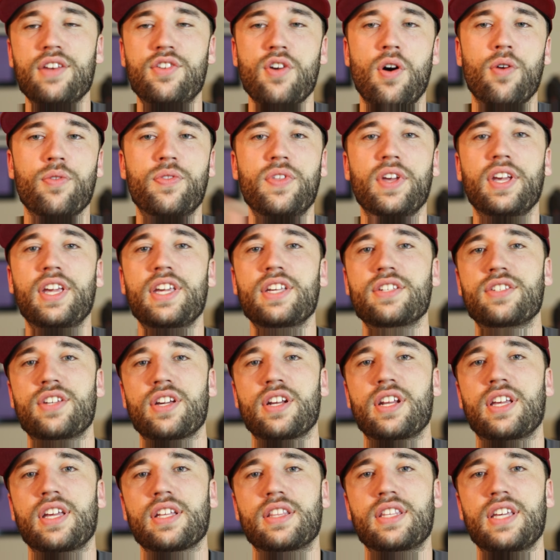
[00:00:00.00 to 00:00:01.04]
don't think he's
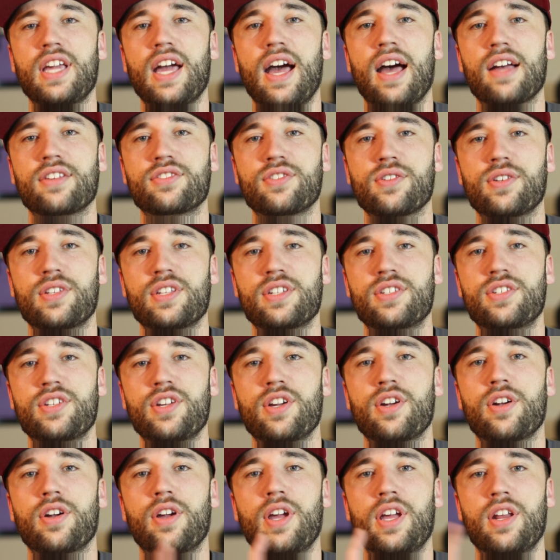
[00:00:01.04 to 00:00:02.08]
going to get the Oscar this
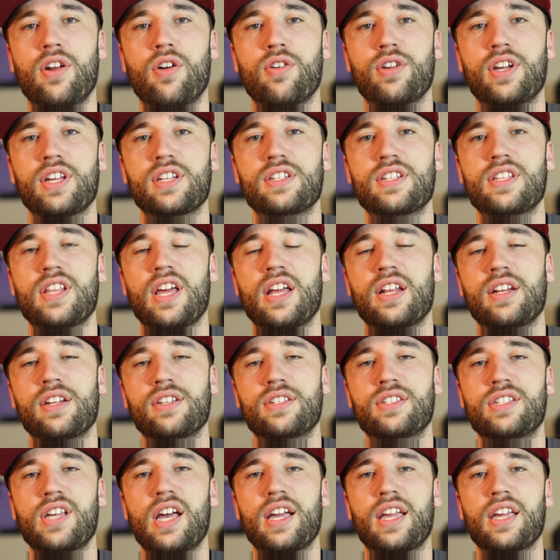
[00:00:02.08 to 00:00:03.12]
year, and I'll get to that in a
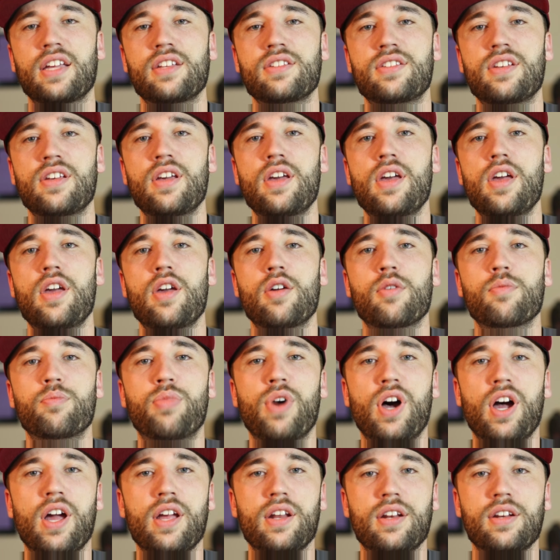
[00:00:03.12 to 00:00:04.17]
second.
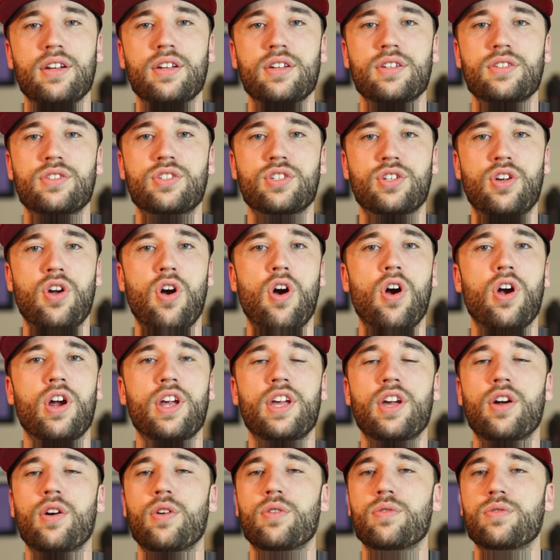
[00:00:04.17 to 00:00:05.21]
But
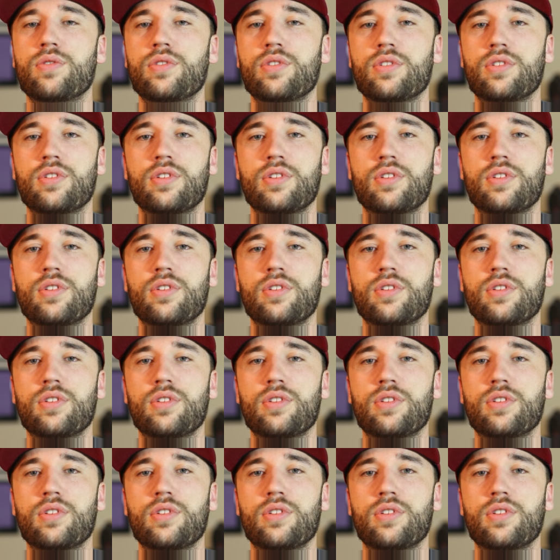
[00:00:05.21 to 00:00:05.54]
Sicario,